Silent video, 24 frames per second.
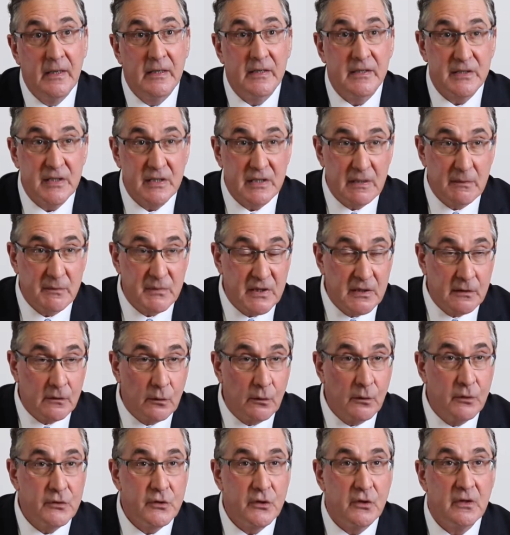systems
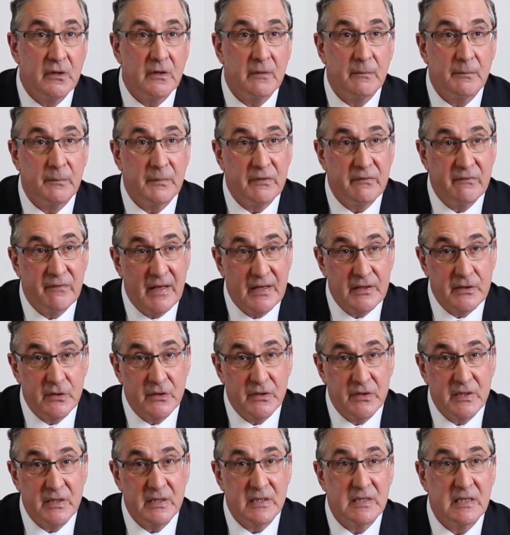intrusion prevention
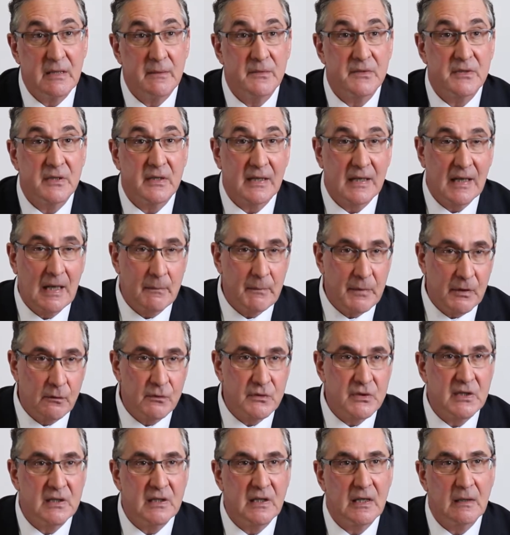systems can be
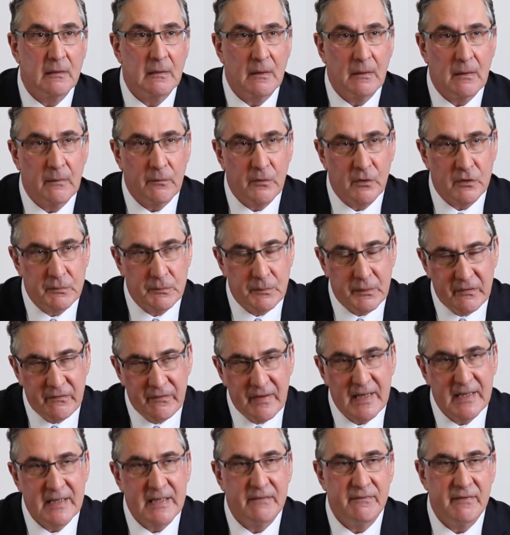considered both
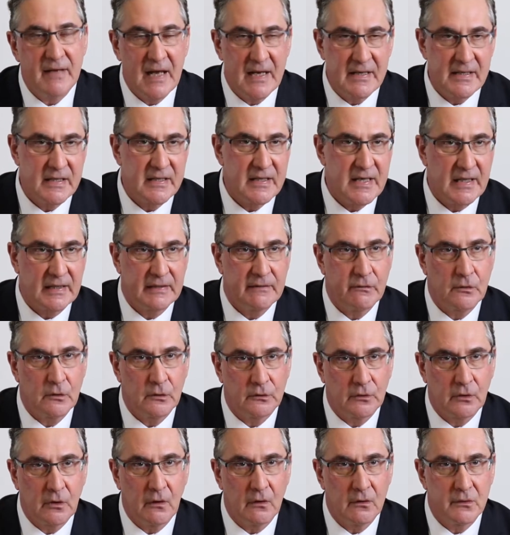preventive and detective
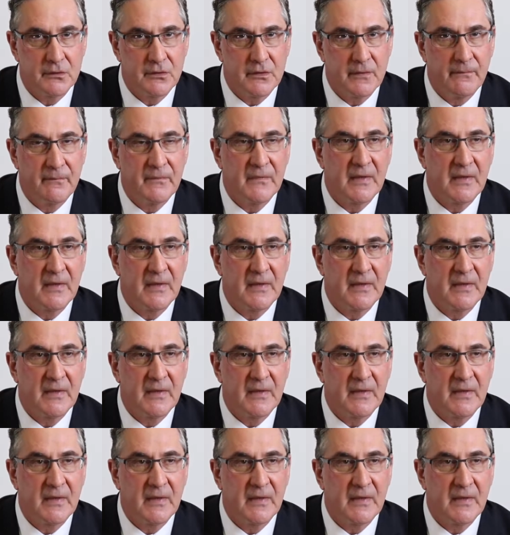controls.